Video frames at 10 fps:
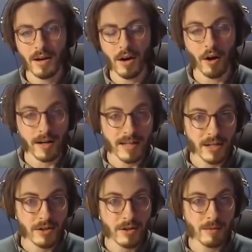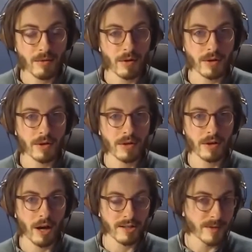architecture, Baroque
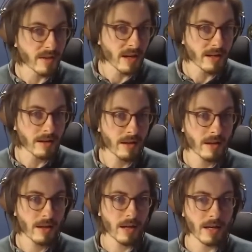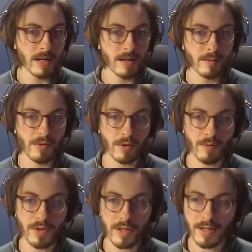costume design, Baroque
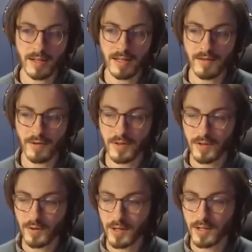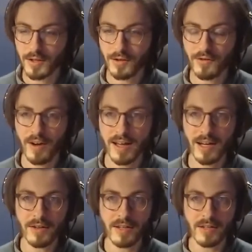music, if you listen to it, you'll find
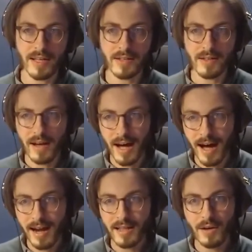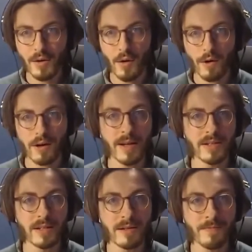out that it's highly
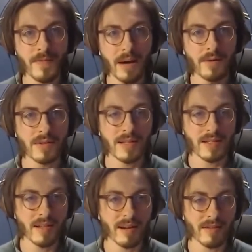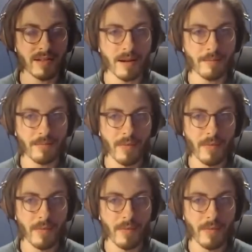ornamented. That was the aesthetic of the time.